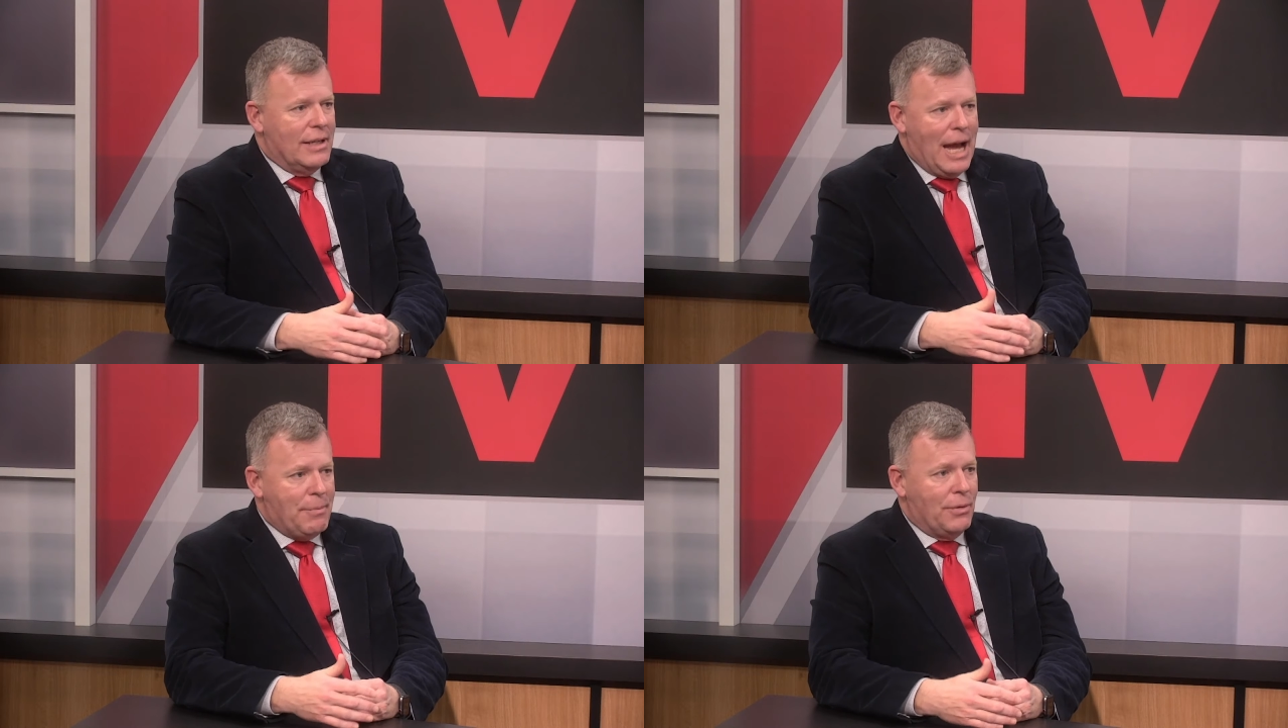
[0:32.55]

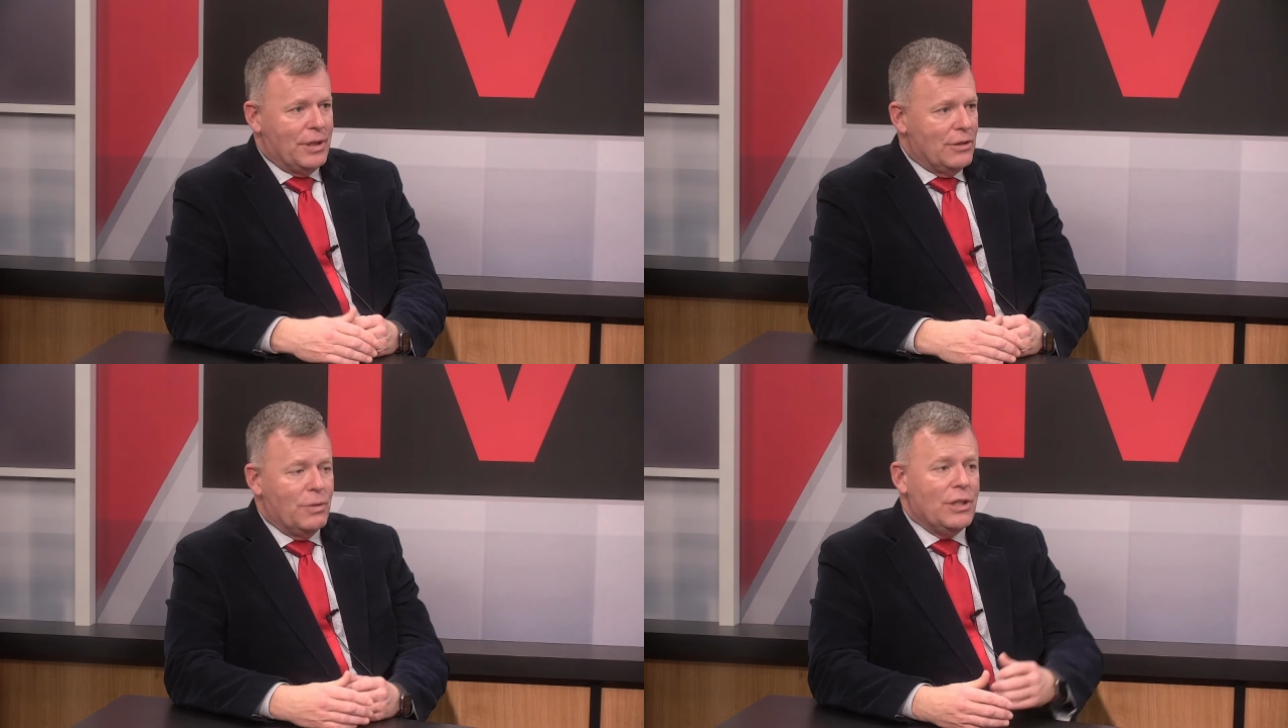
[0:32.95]
capital
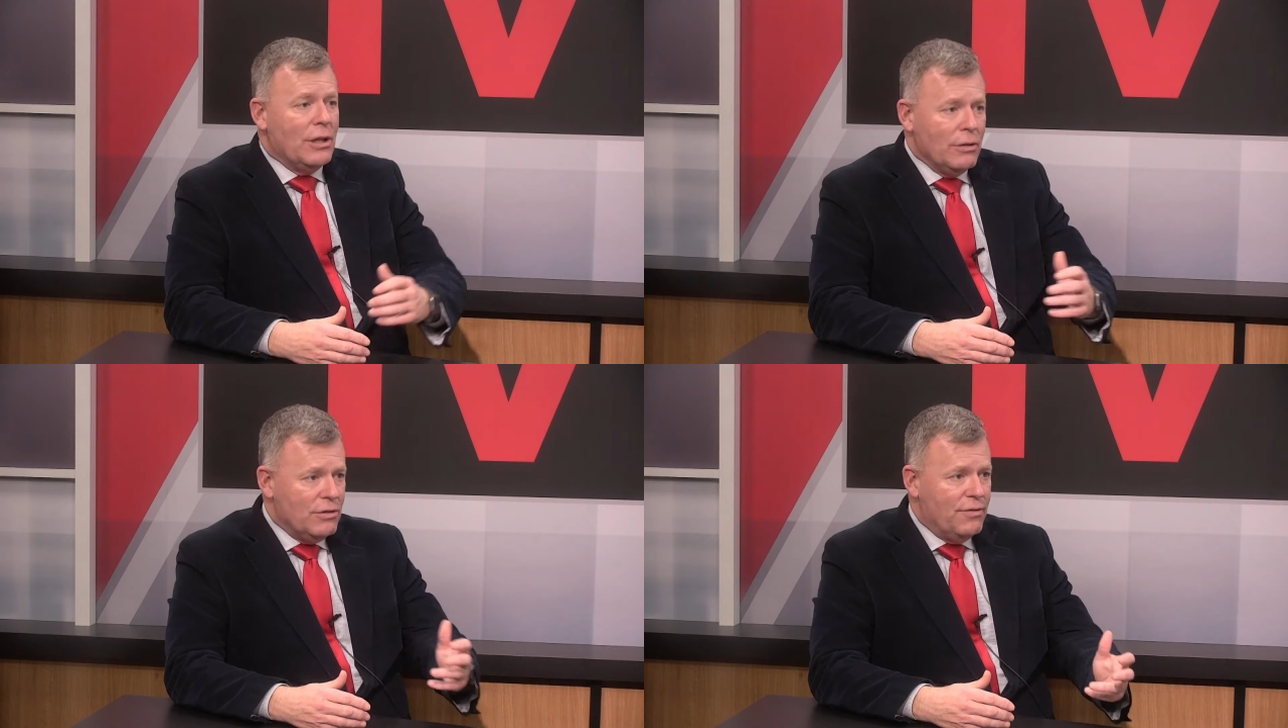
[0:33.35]
needs, which
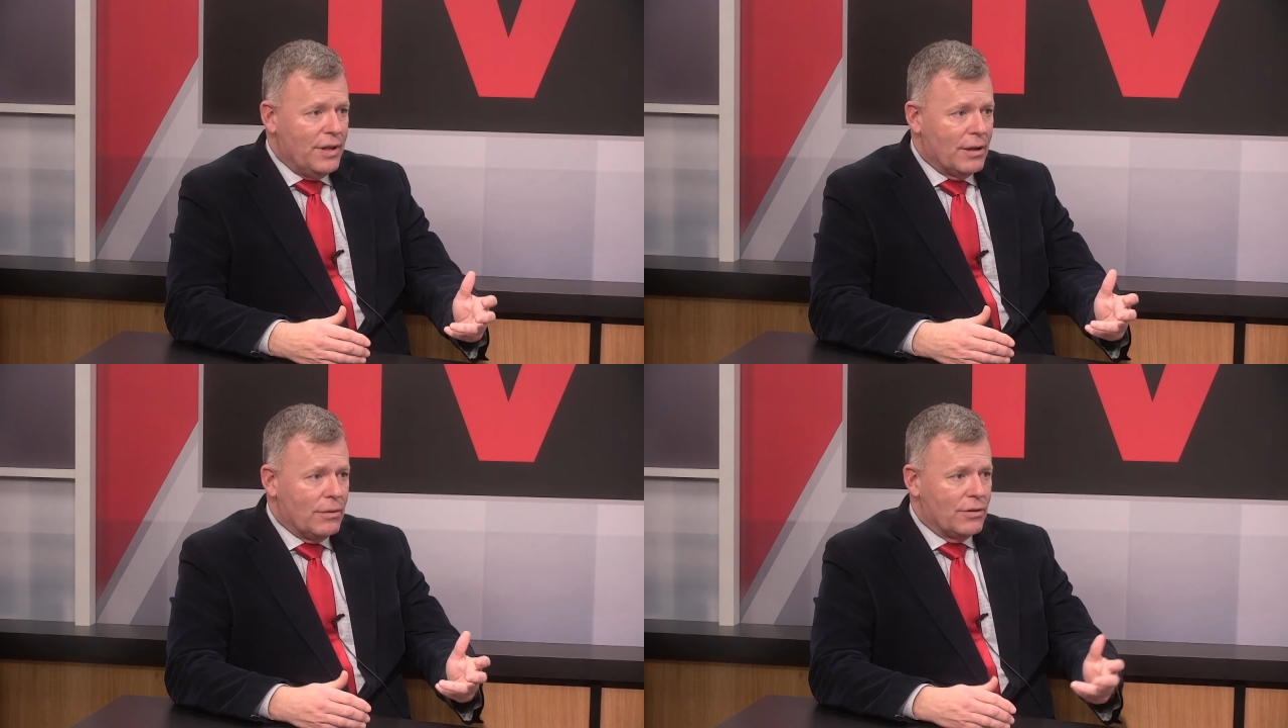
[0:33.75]
includes
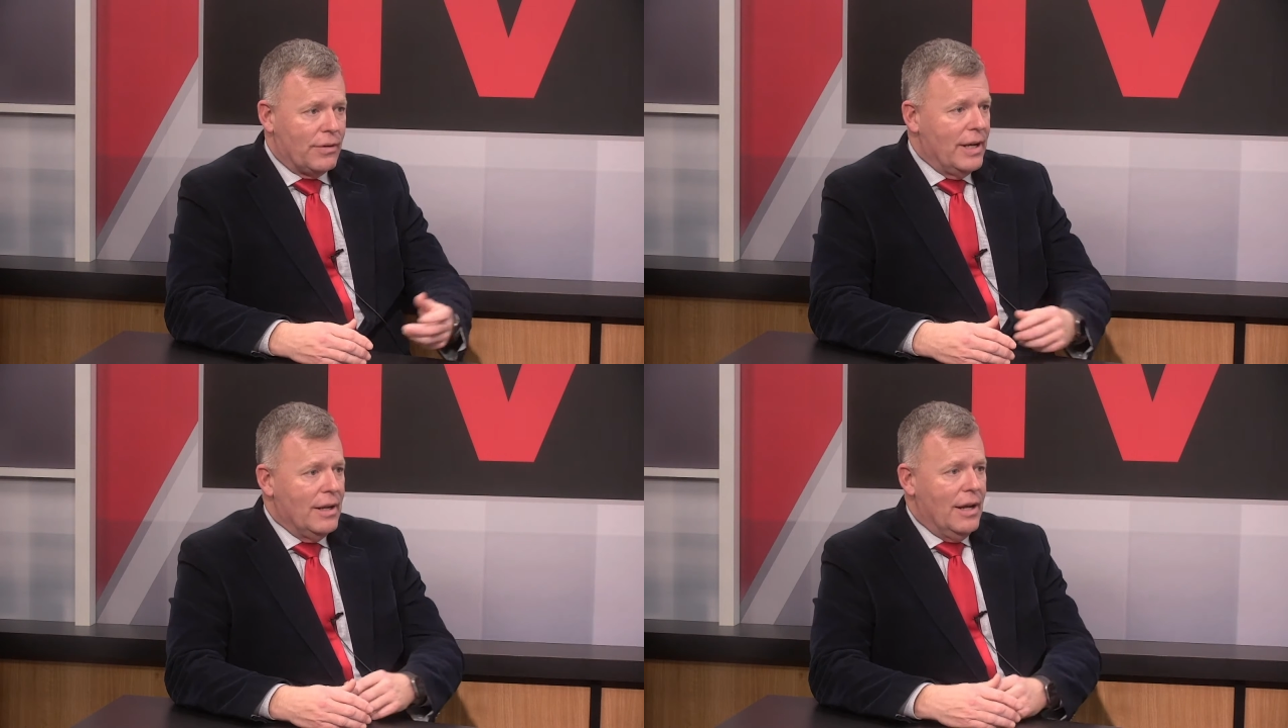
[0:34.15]
vehicles,
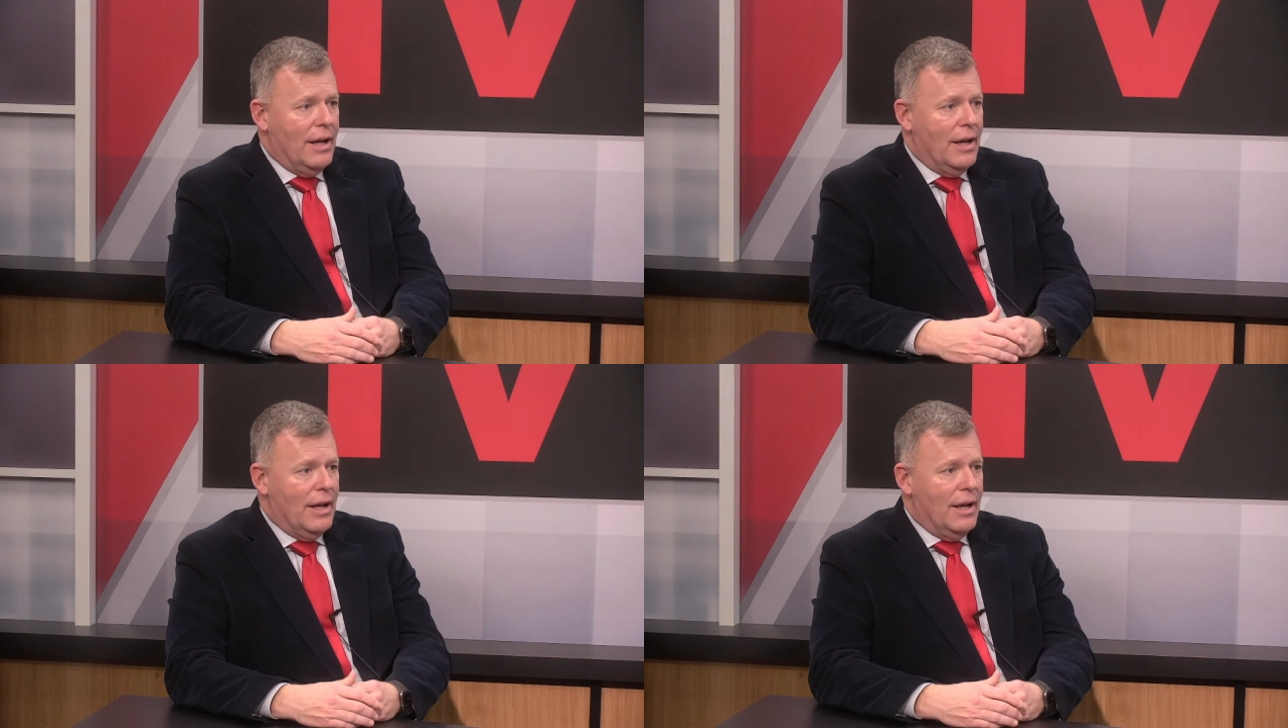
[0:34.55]
right?